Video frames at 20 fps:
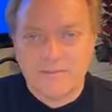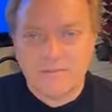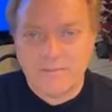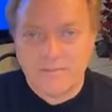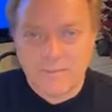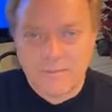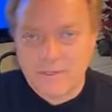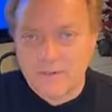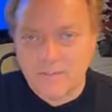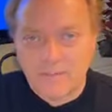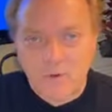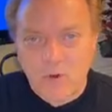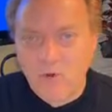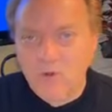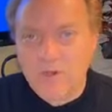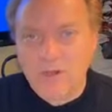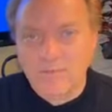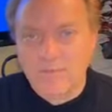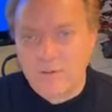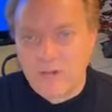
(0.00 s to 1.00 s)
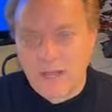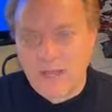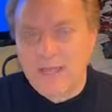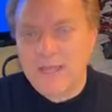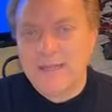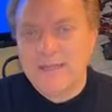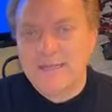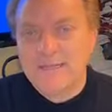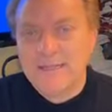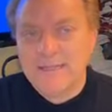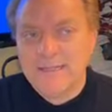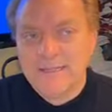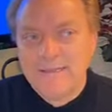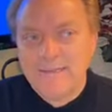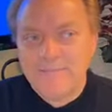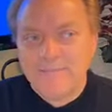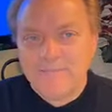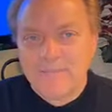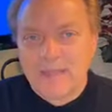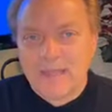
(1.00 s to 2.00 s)
broken planet.
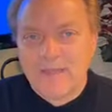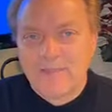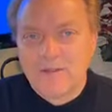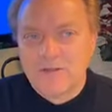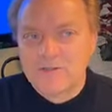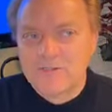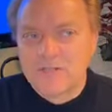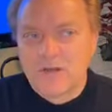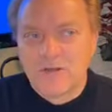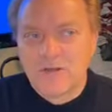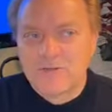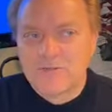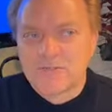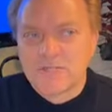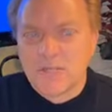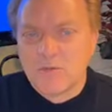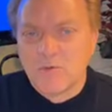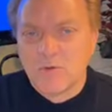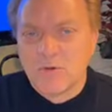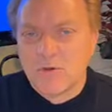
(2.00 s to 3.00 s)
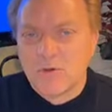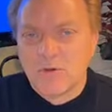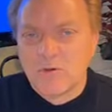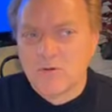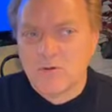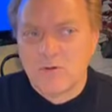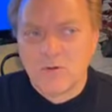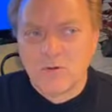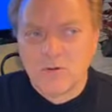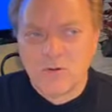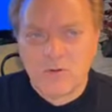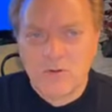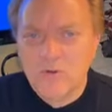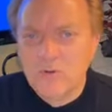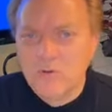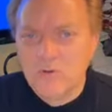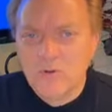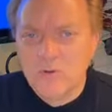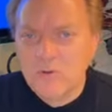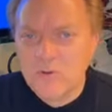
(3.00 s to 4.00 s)
And they're starting to say, well,
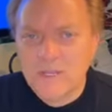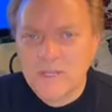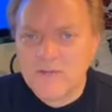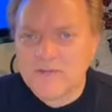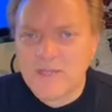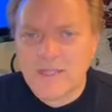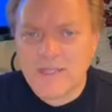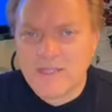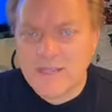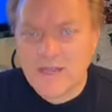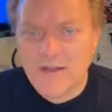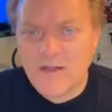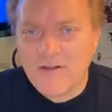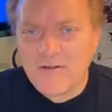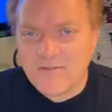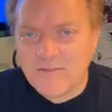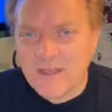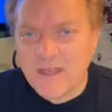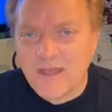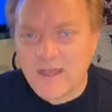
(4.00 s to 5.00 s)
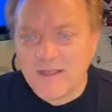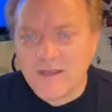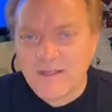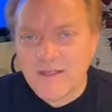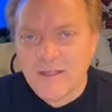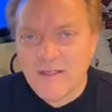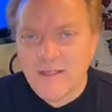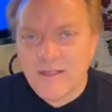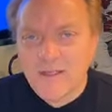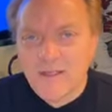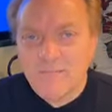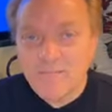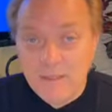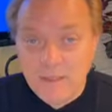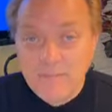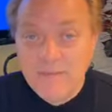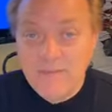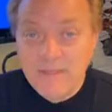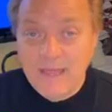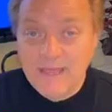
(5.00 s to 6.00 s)
who can take care of that?
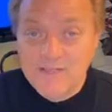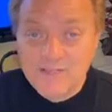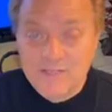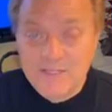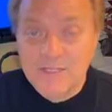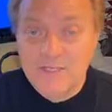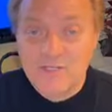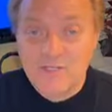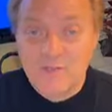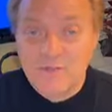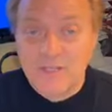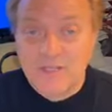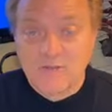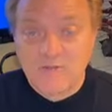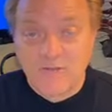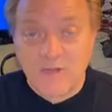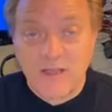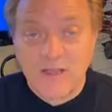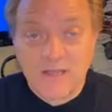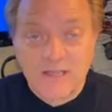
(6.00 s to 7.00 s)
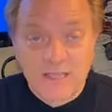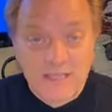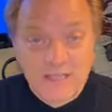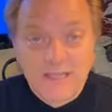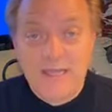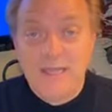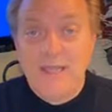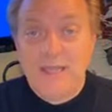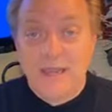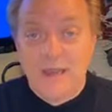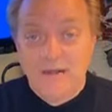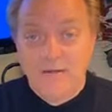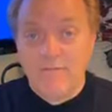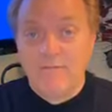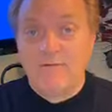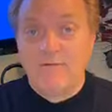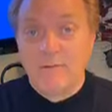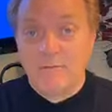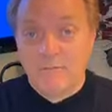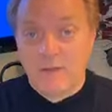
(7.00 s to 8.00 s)
Maybe that's the issue that's finally hitting
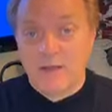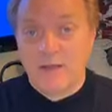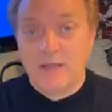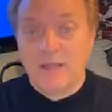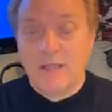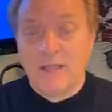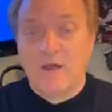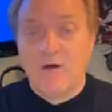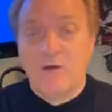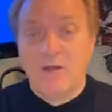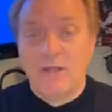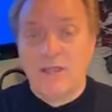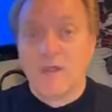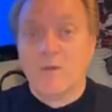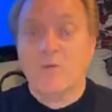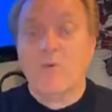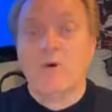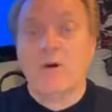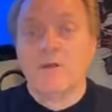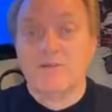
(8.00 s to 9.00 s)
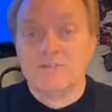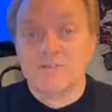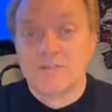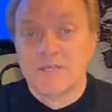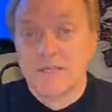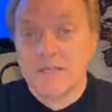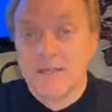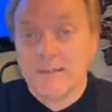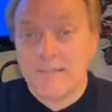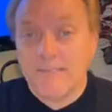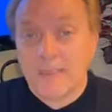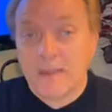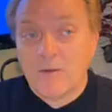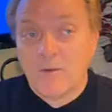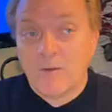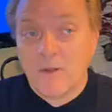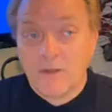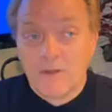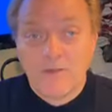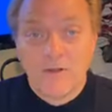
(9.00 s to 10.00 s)
everybody all at once.
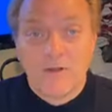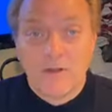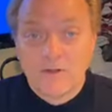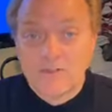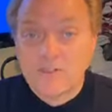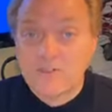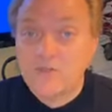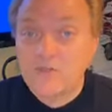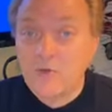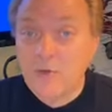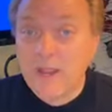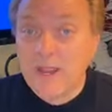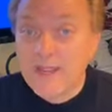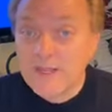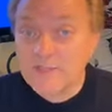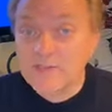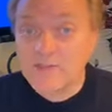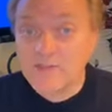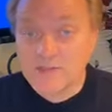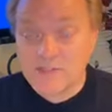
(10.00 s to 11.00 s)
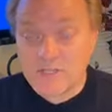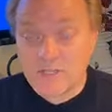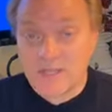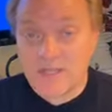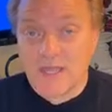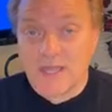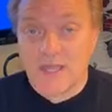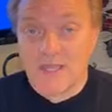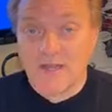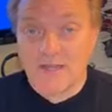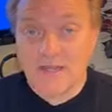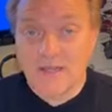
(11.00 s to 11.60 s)
Well, there are two answers to that: